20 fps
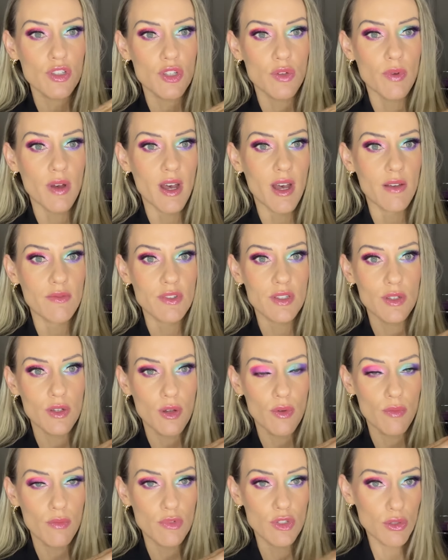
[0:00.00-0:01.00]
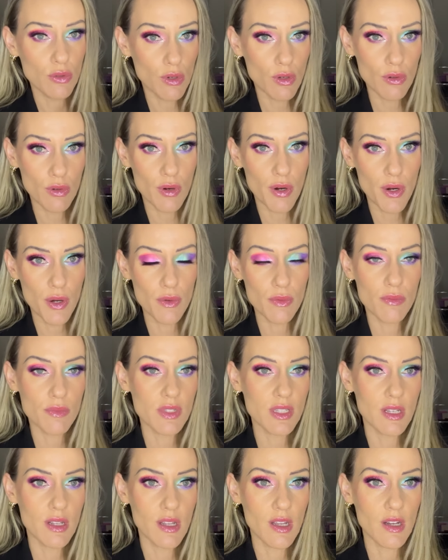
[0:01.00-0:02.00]
You have some duochromes
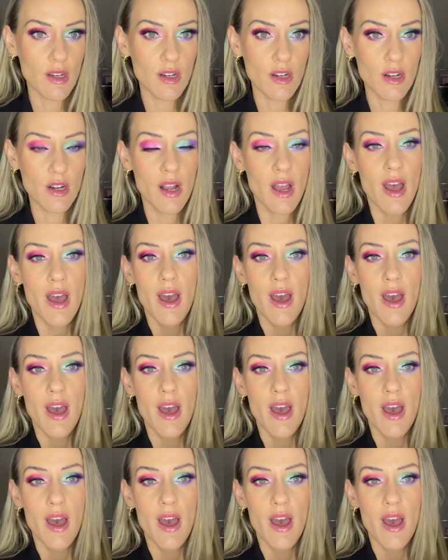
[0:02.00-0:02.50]
in here.